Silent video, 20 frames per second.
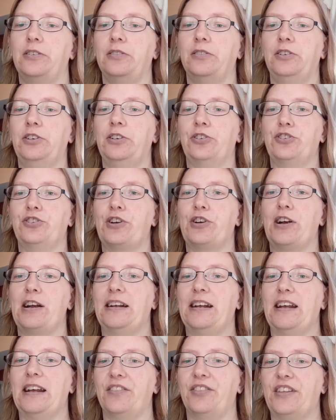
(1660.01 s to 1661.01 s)
you're trying to
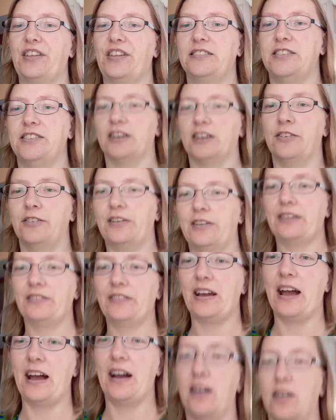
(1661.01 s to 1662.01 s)
get things done around the
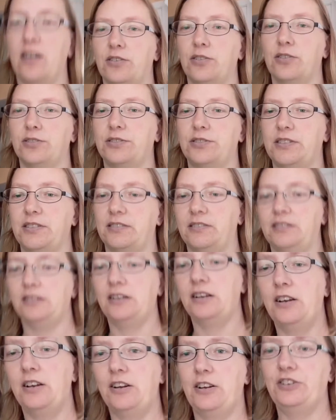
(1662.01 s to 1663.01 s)
house, and
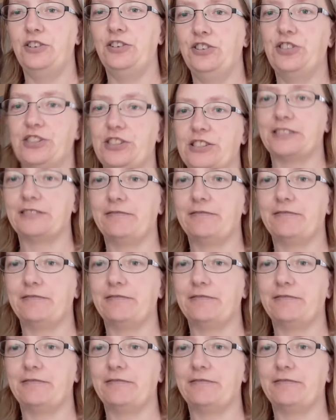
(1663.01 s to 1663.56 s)
you just,